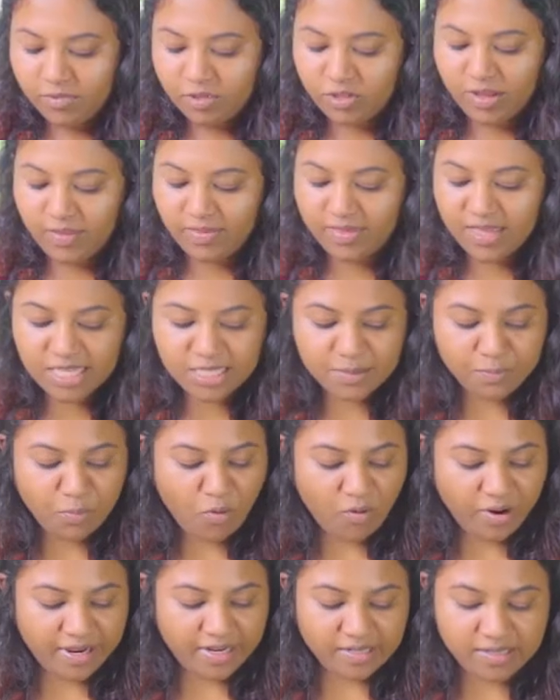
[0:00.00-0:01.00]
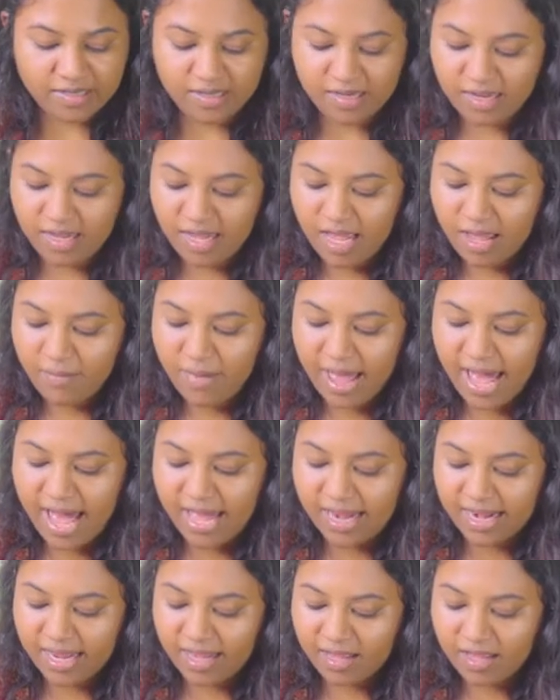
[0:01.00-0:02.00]
So at this point, I'm
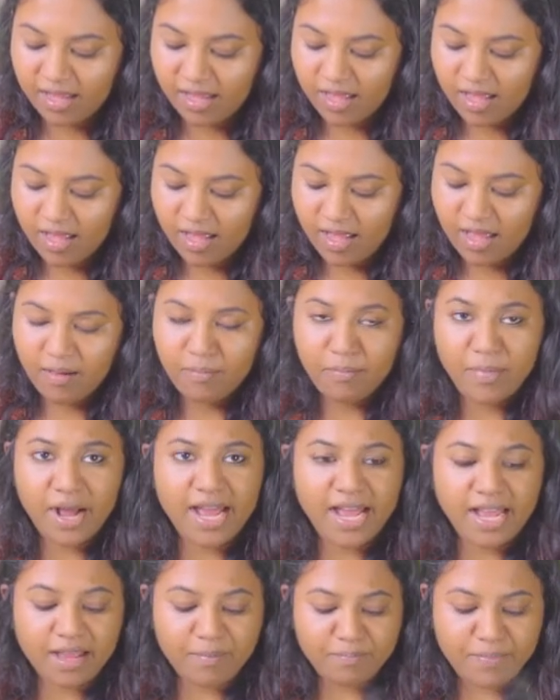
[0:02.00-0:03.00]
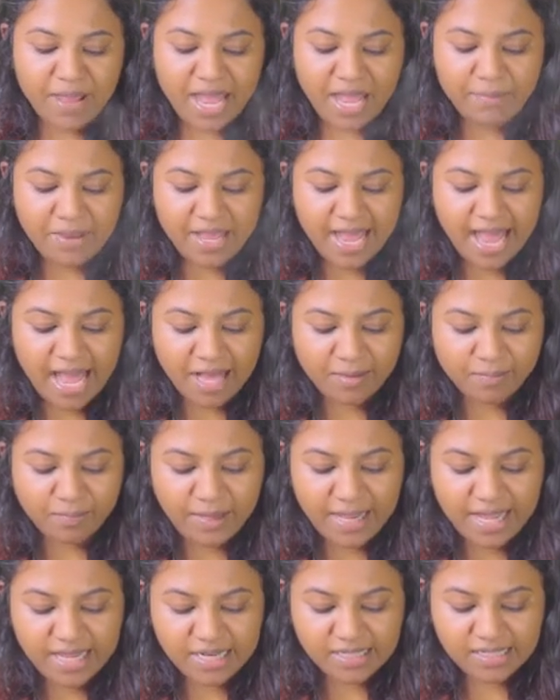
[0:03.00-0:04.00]
adding my baby
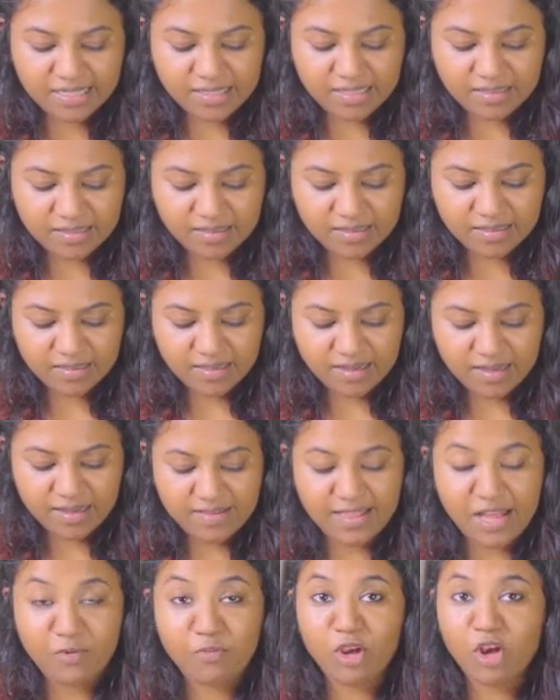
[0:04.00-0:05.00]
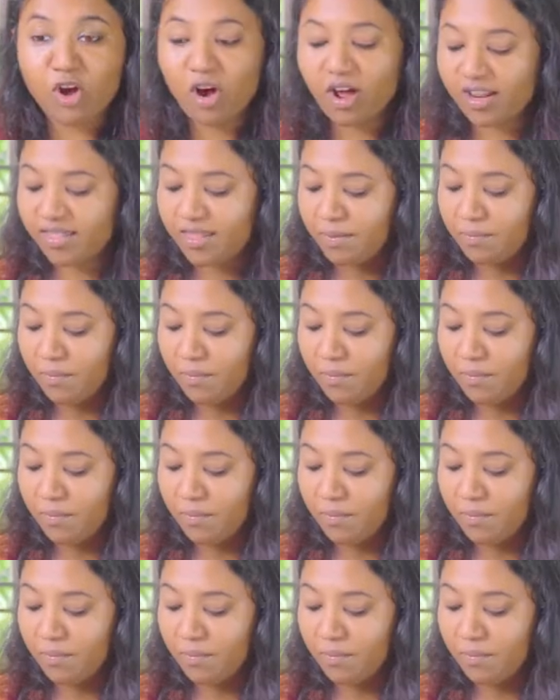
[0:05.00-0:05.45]
eggplant that we got at the